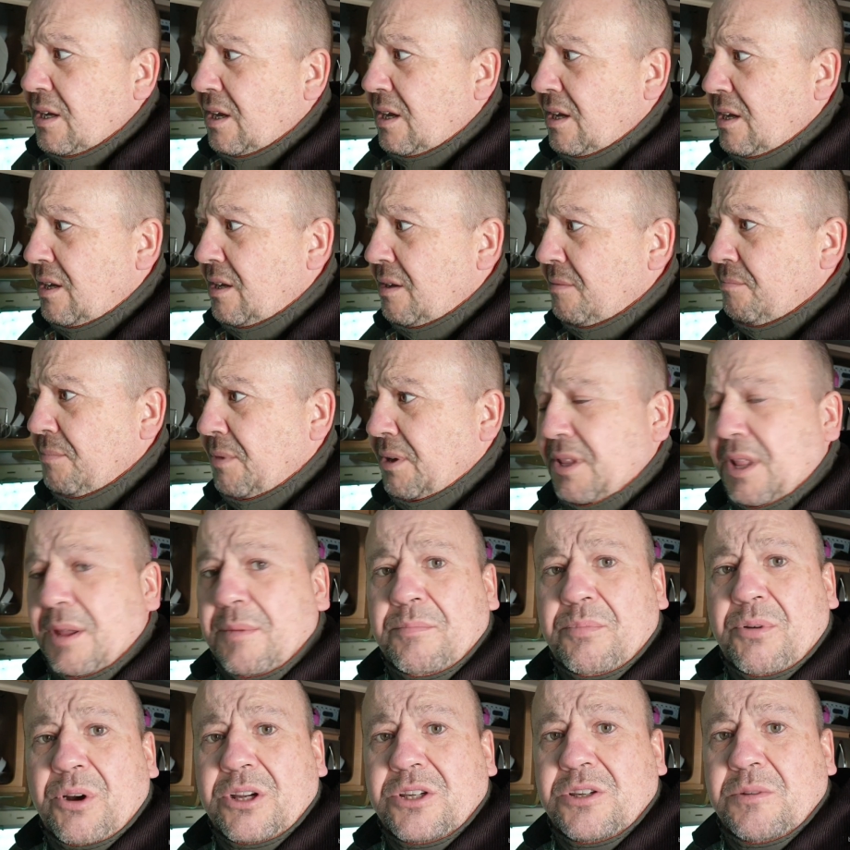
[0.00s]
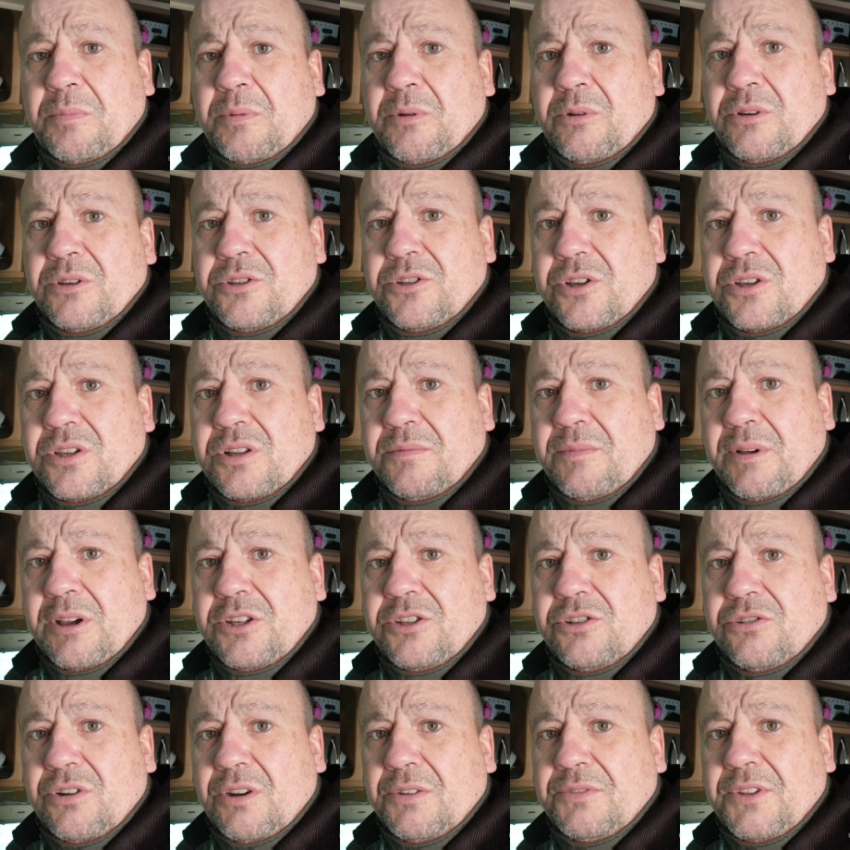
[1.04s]
at them pressure points, just to
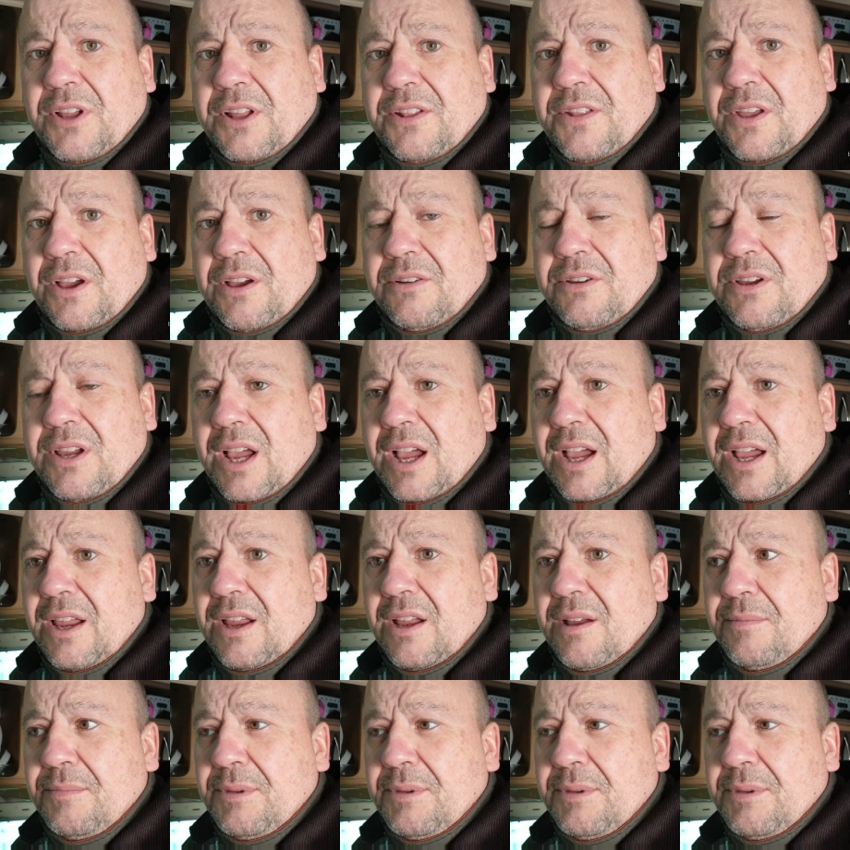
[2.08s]
make sure I've done that okay.